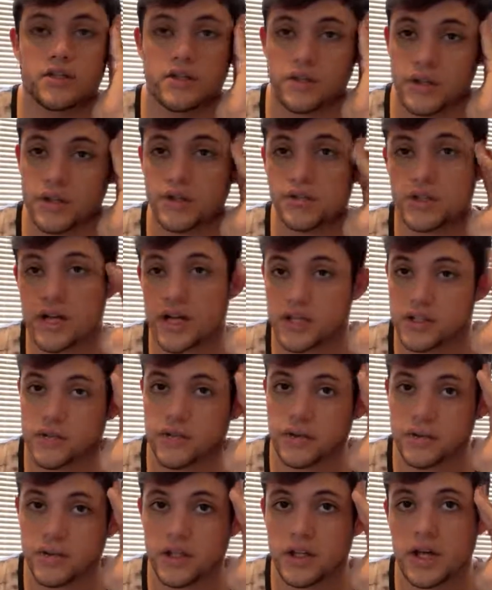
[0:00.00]
so I used an
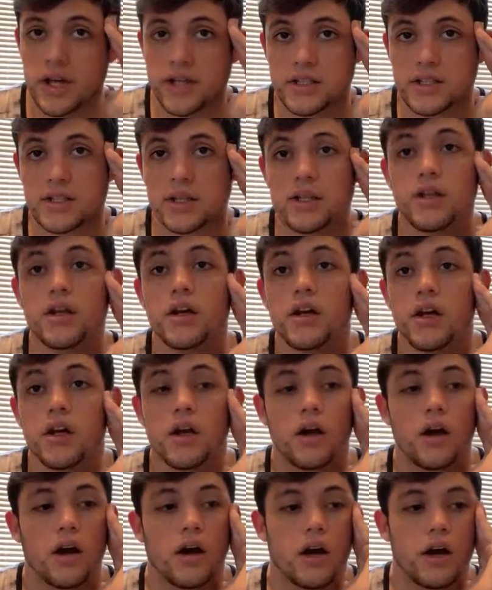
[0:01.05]
S50 gasket.
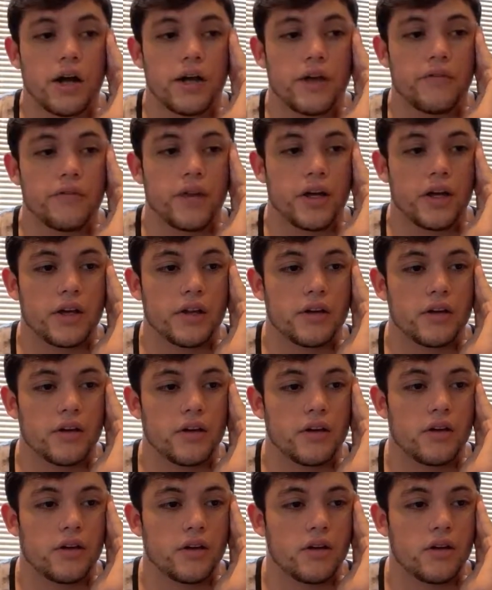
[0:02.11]
And then,